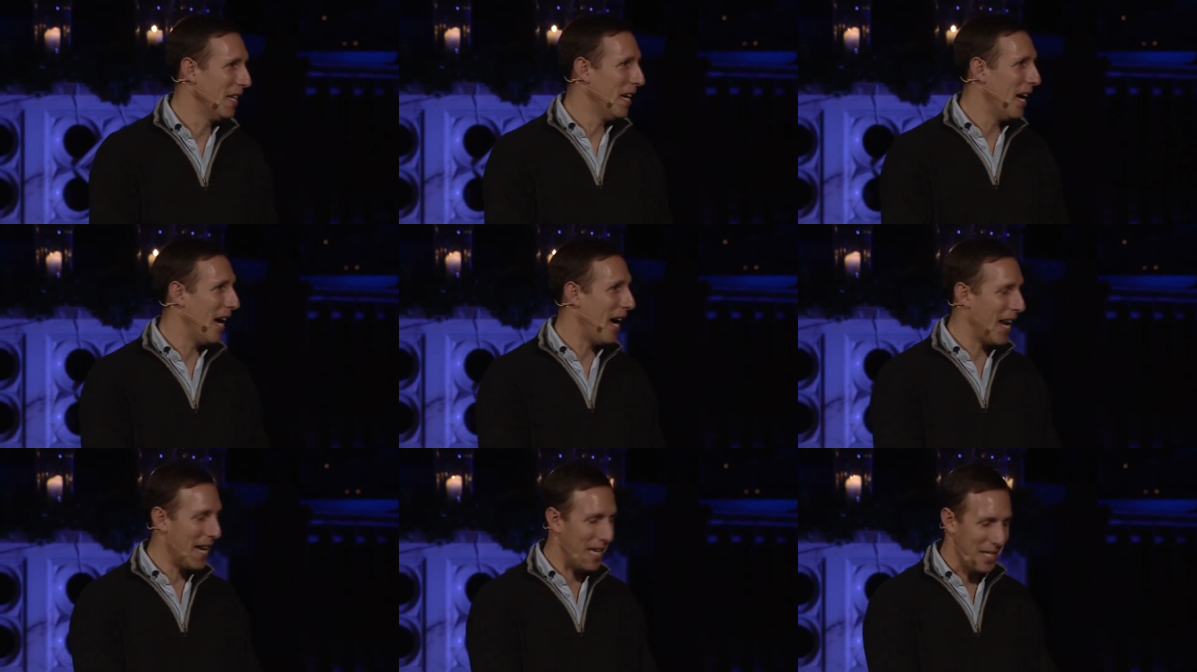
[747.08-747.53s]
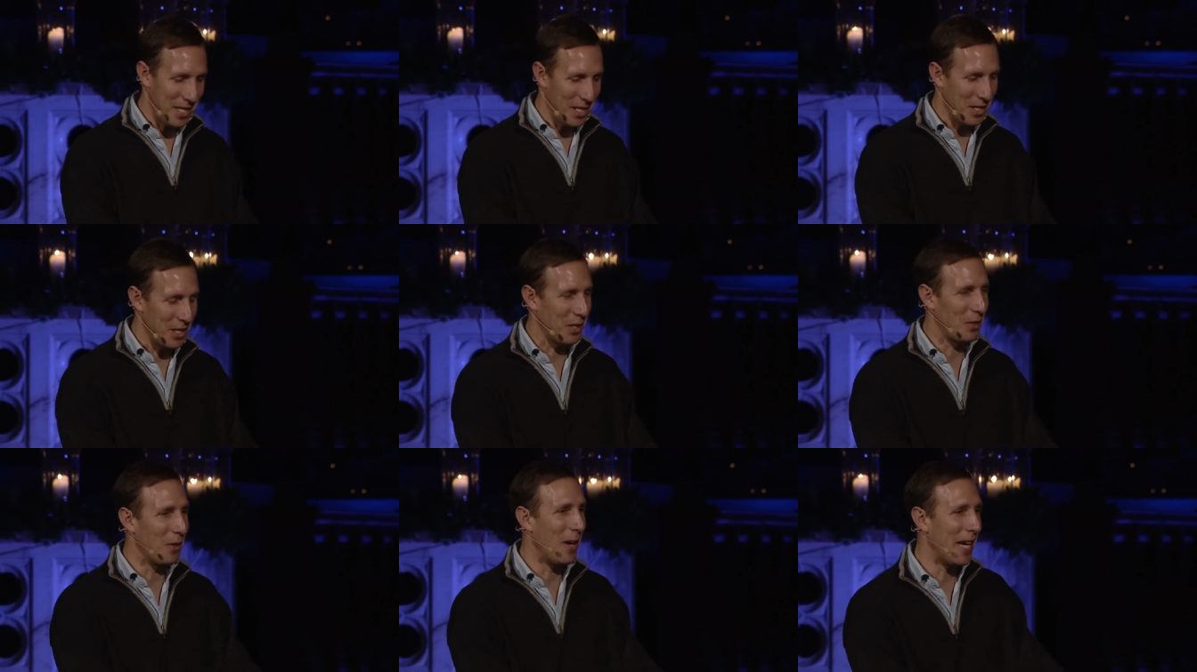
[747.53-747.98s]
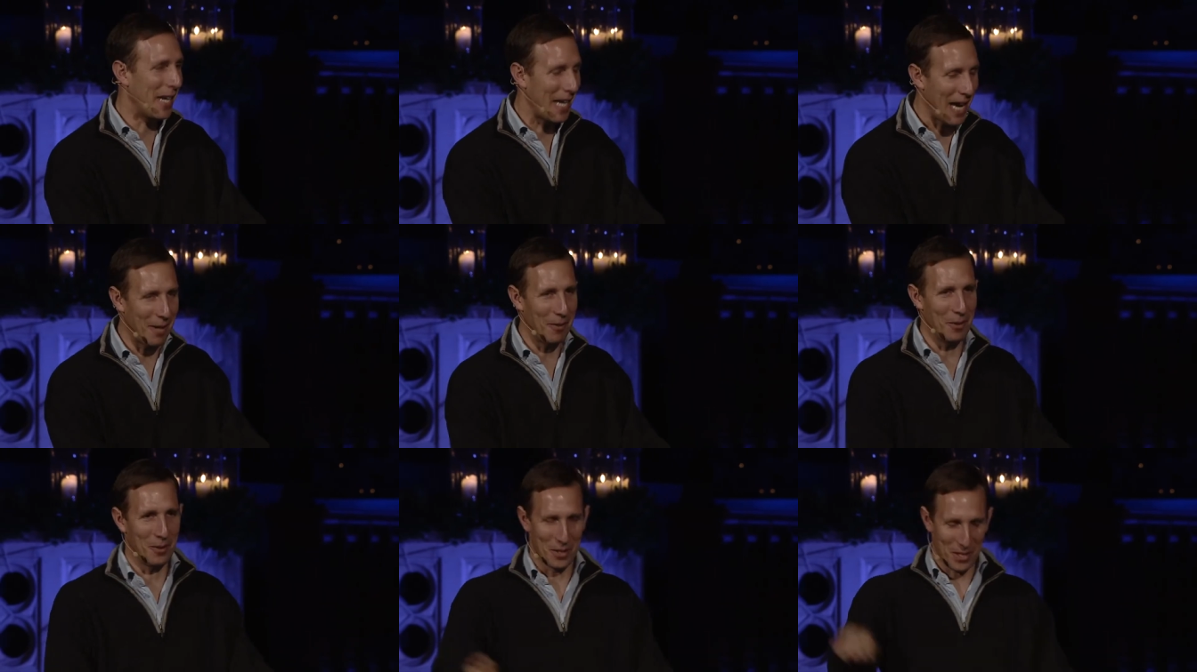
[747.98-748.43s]
and listen to great
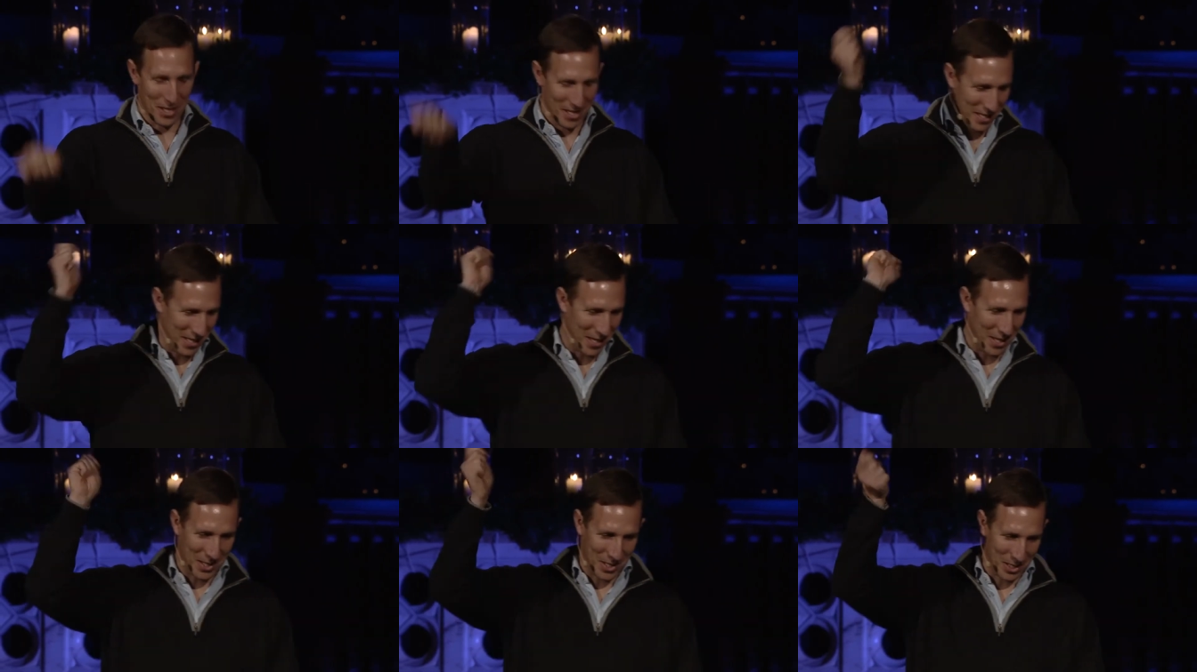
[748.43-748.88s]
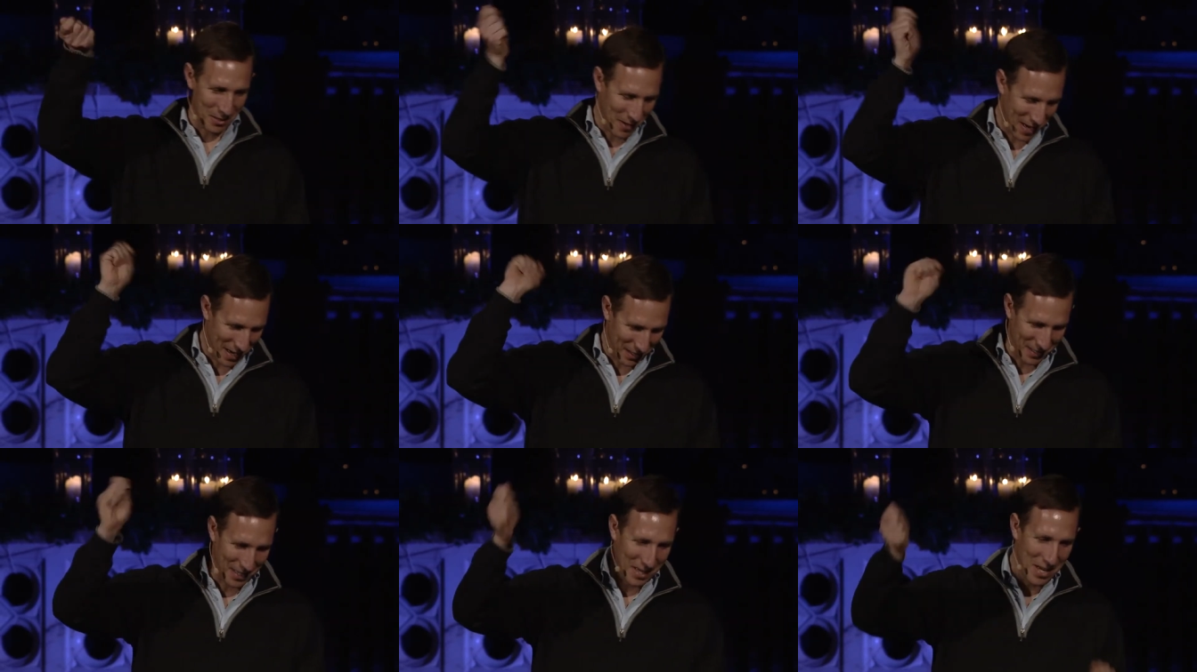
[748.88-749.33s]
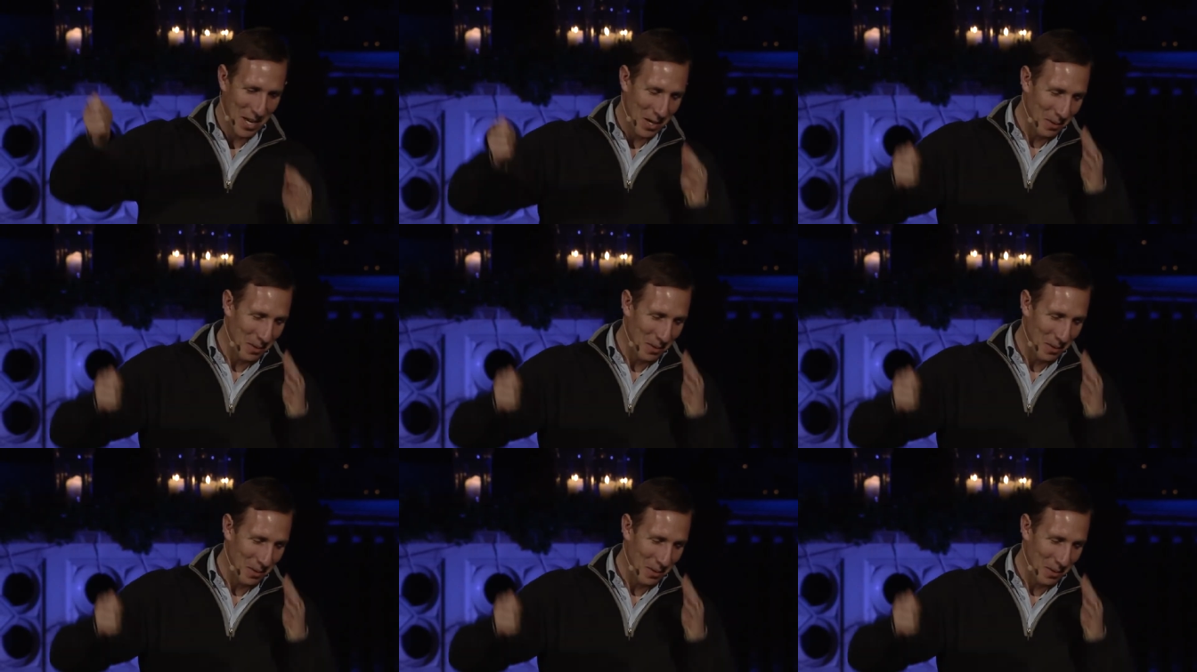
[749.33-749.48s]
carols and dance around,